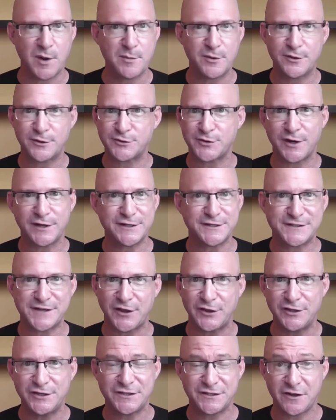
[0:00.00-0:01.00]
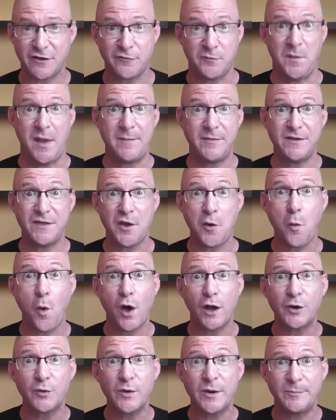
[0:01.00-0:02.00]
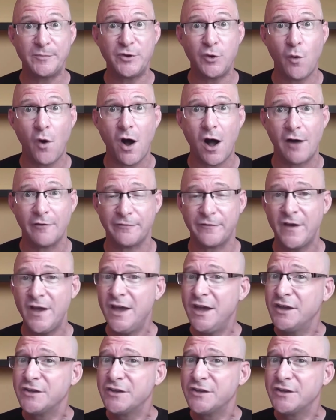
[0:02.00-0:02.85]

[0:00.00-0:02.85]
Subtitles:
Maybe they're trying to sell you stuff. Maybe they want to rip you off.